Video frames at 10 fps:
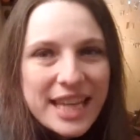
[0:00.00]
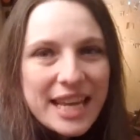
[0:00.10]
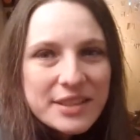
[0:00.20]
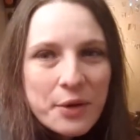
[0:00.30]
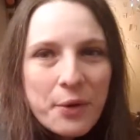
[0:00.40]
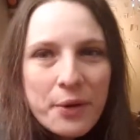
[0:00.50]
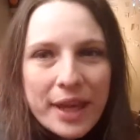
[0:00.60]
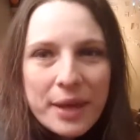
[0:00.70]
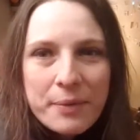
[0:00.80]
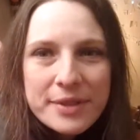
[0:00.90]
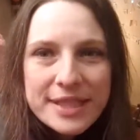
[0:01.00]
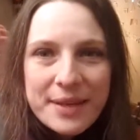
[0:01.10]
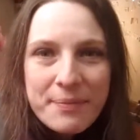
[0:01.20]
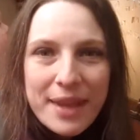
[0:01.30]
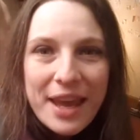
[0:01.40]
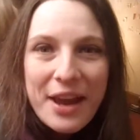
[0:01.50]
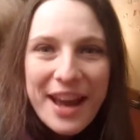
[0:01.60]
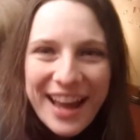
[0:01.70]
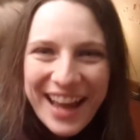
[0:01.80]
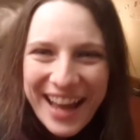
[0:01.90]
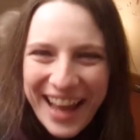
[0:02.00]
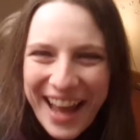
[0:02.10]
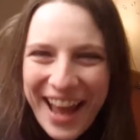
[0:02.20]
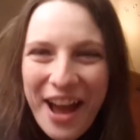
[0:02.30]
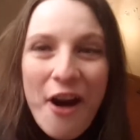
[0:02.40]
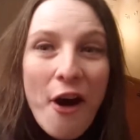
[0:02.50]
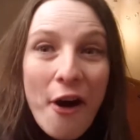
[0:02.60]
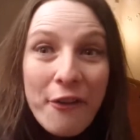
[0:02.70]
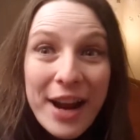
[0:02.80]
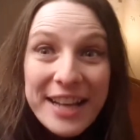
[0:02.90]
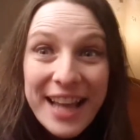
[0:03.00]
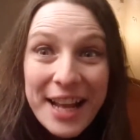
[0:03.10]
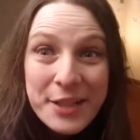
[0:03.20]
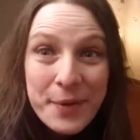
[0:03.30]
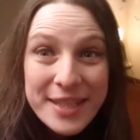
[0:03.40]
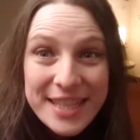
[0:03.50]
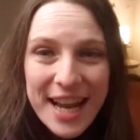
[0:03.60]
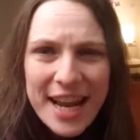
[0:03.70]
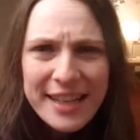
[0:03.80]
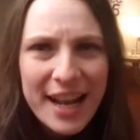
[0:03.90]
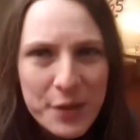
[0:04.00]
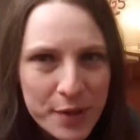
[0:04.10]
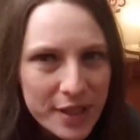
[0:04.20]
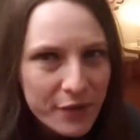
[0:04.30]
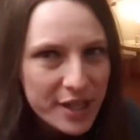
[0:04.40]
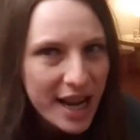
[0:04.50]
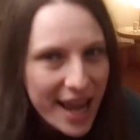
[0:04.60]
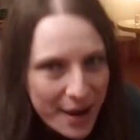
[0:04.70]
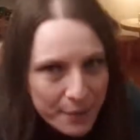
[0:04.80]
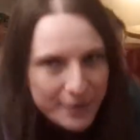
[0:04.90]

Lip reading: Yes, okay, we'll see. All right, dance with us today, dance with us every day.